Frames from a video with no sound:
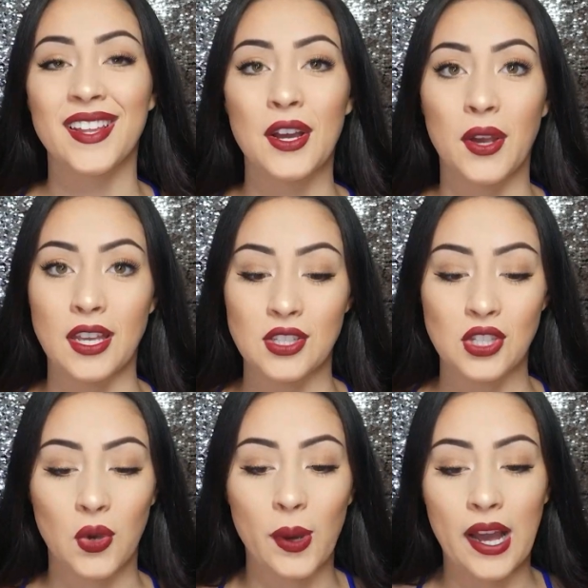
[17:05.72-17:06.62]
Okay,
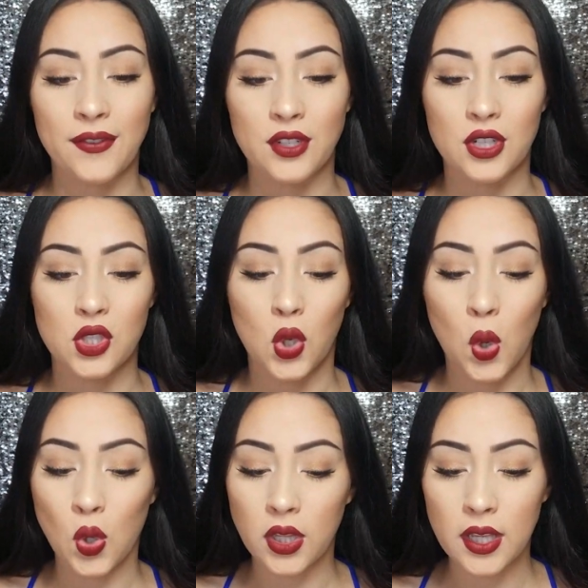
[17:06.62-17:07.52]
so after
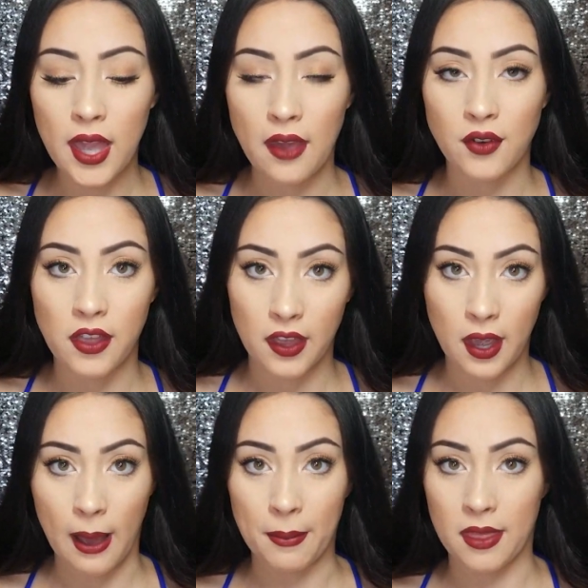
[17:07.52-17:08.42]
totaling everything
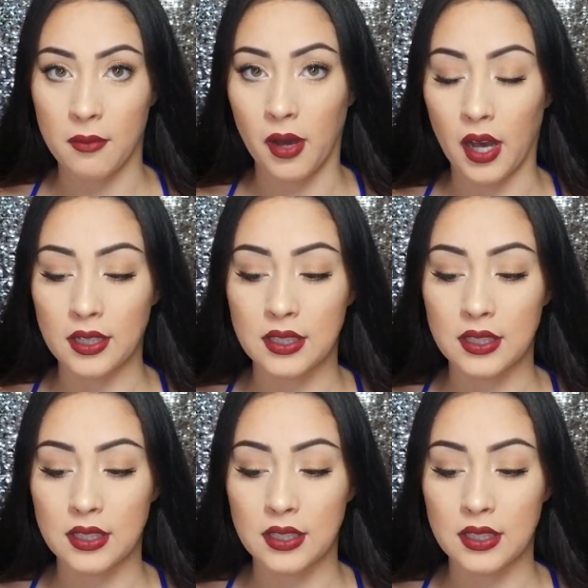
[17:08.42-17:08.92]
up in the box,